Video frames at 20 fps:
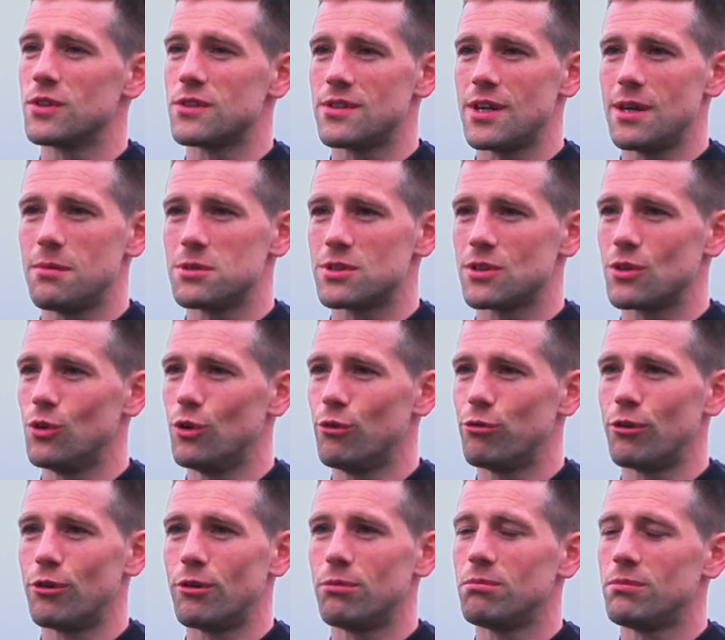the same as a
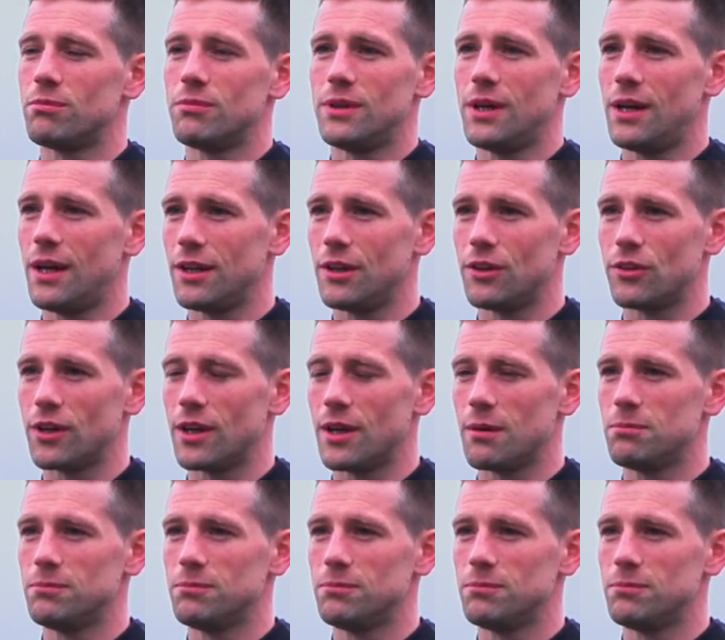gopher. Any other game.